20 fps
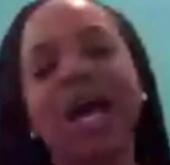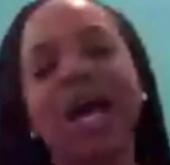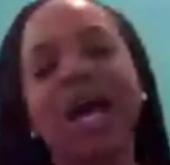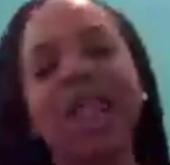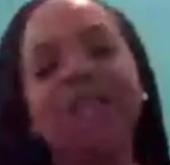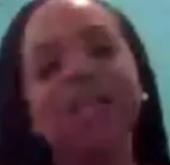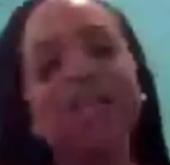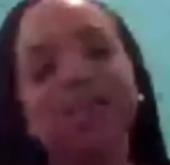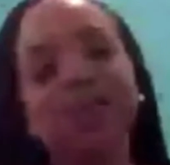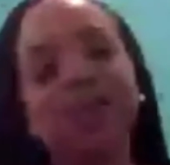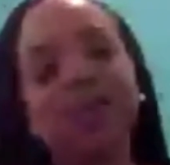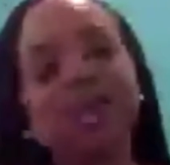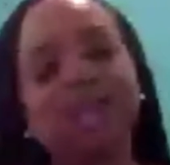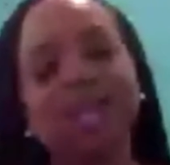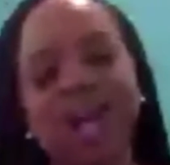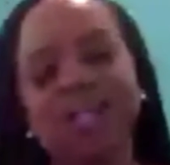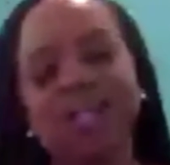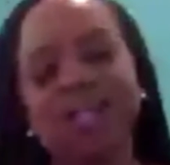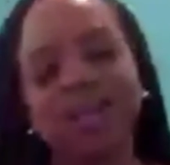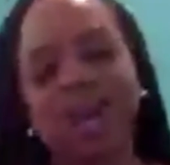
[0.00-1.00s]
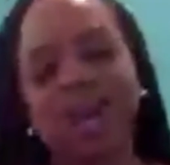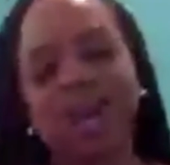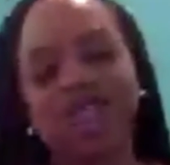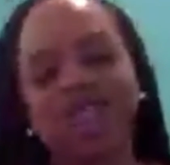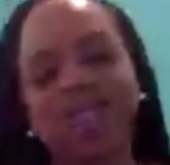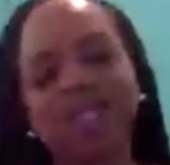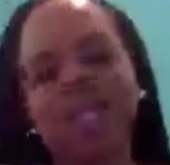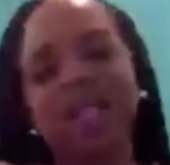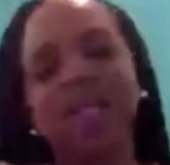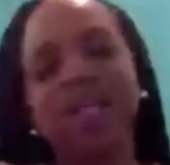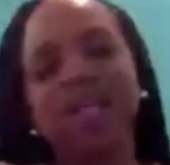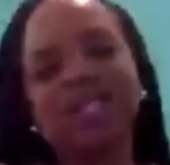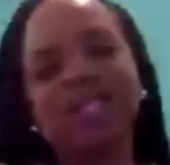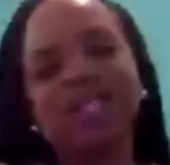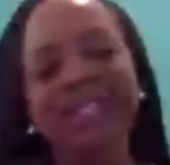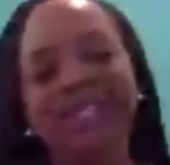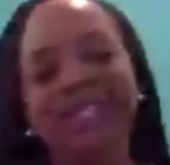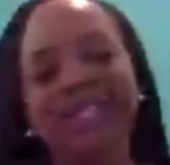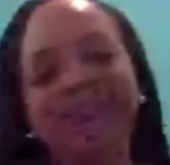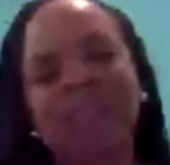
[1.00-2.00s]
I said, quit asking questions.
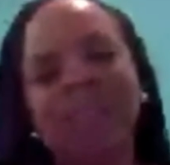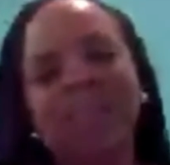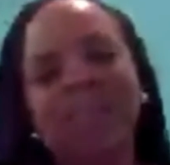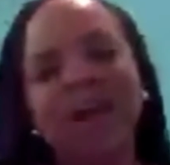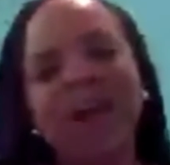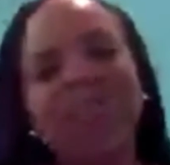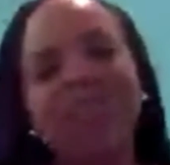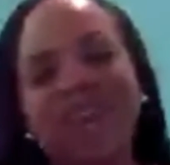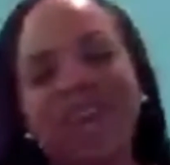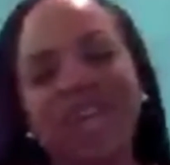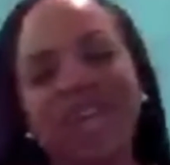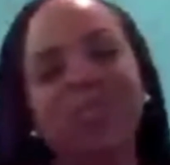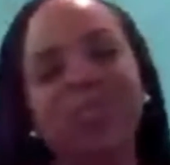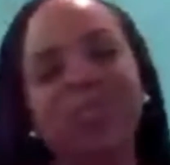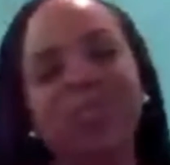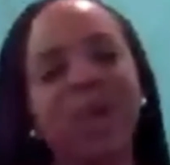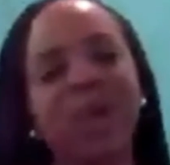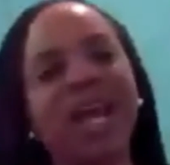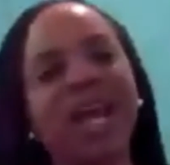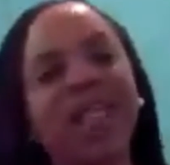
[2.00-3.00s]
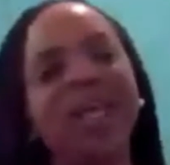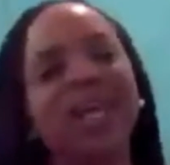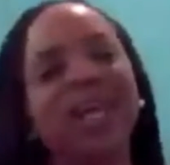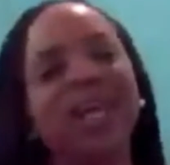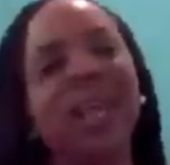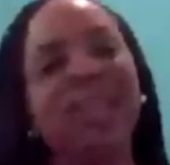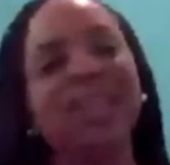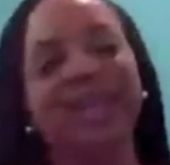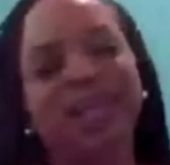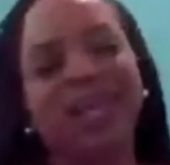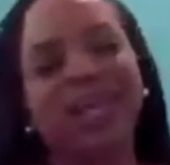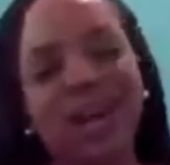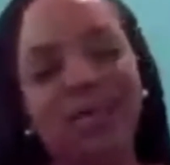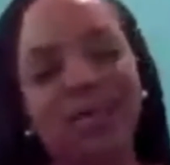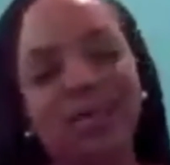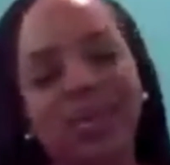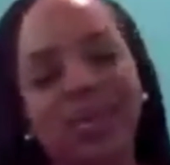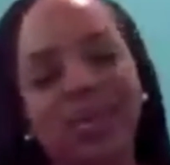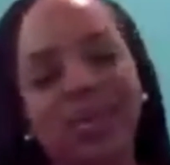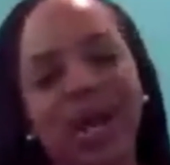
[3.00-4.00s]
Just say by faith. Pray is the
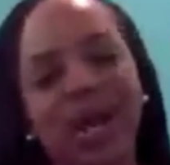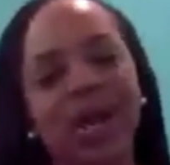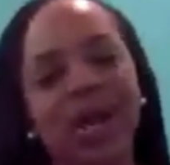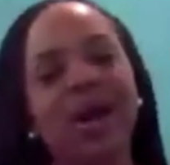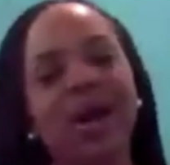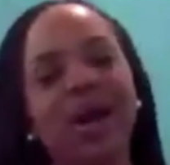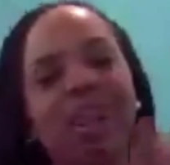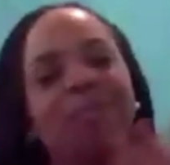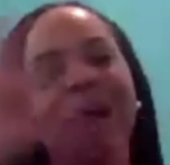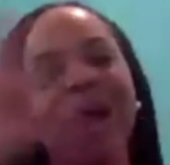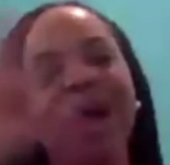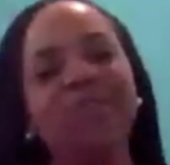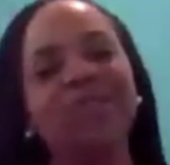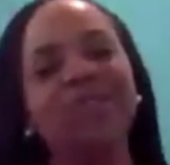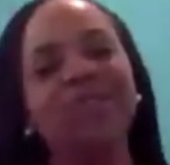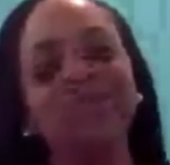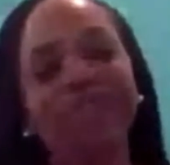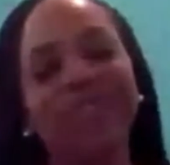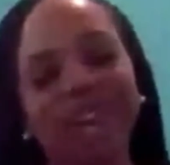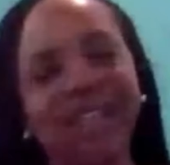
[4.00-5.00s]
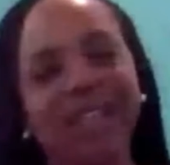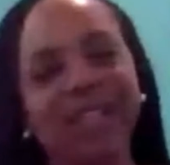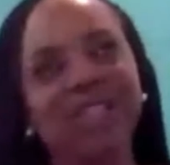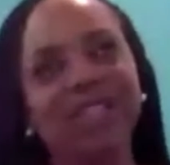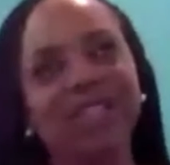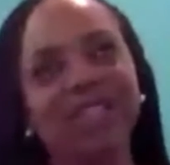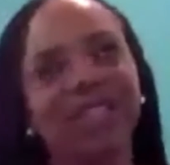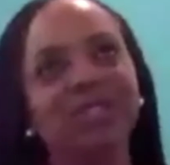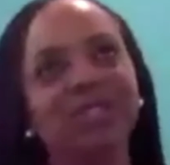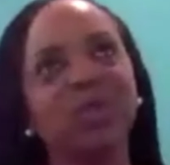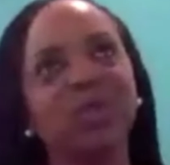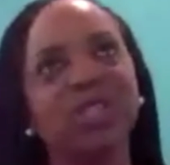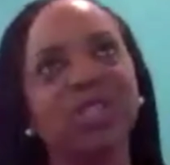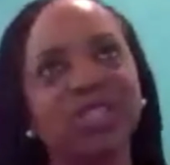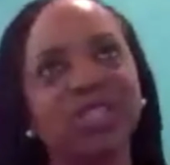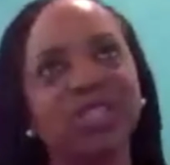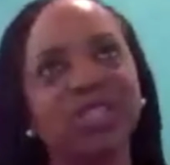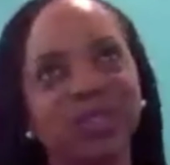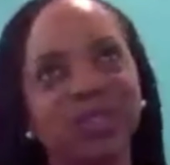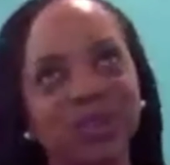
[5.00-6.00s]
end of every prayer by faith. Just
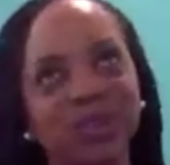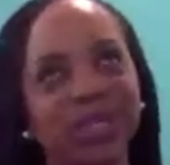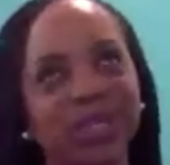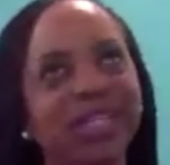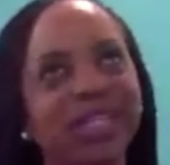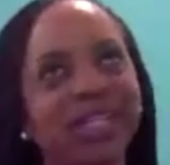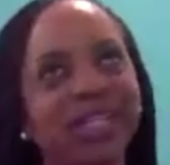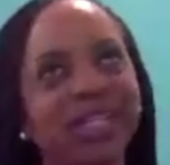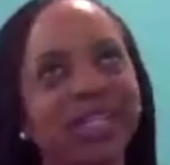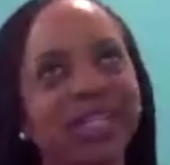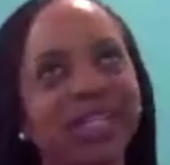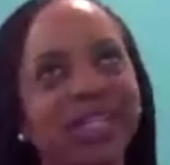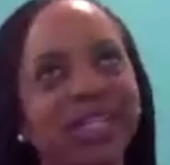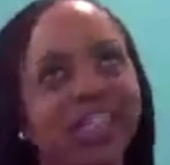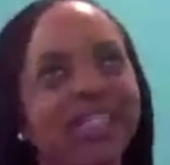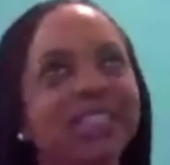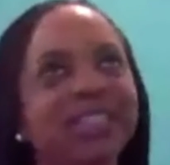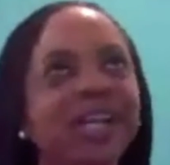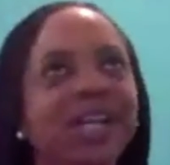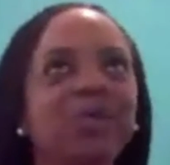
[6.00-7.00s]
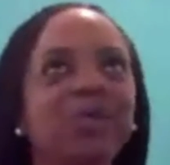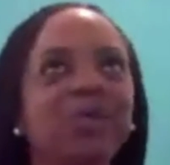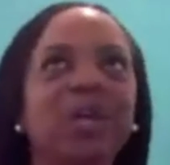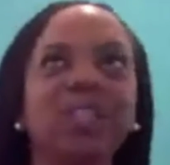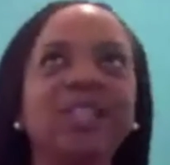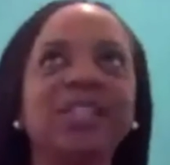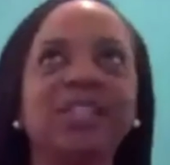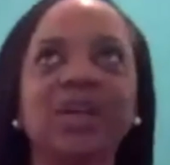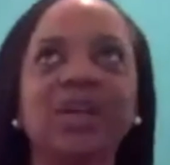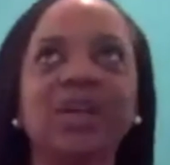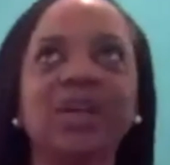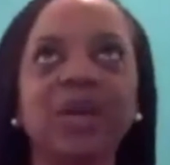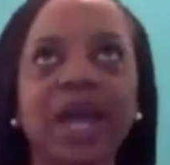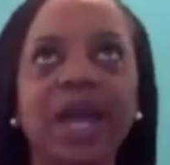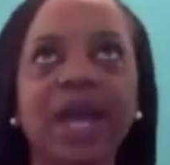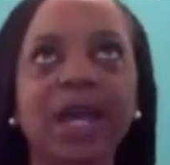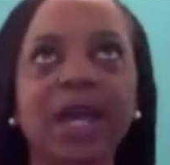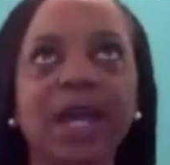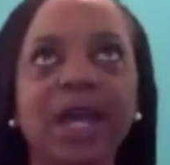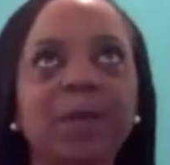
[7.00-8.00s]
do it. Just do it. So everybody said,
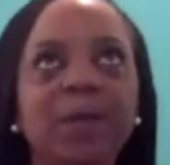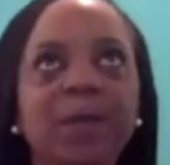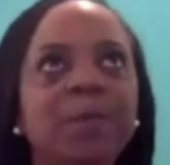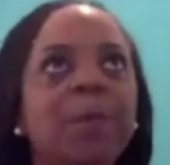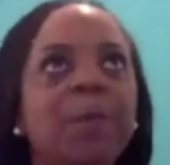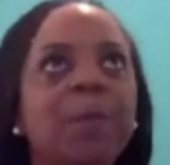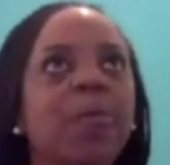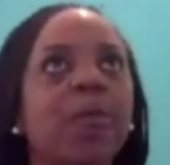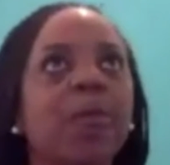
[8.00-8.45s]
okay.